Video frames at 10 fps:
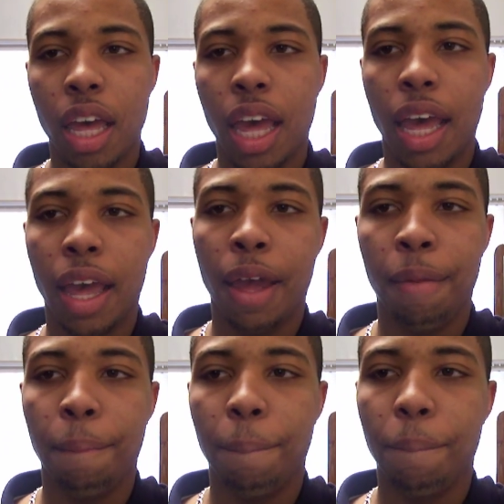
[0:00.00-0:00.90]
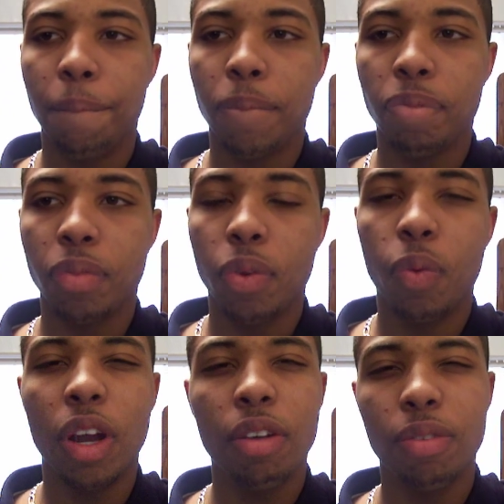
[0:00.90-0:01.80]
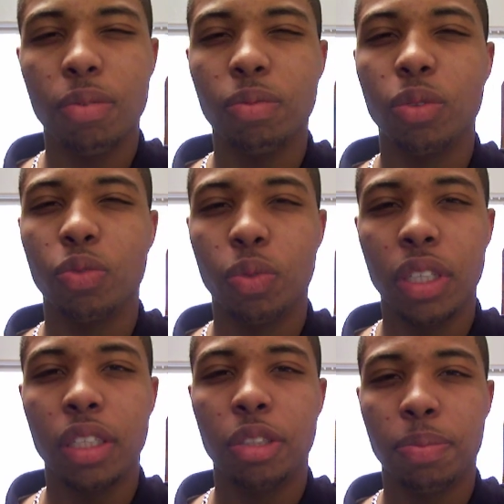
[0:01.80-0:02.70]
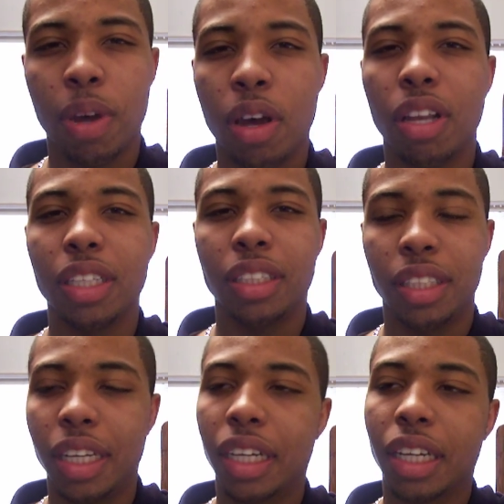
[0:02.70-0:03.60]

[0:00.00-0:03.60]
and one of them was really small and sick.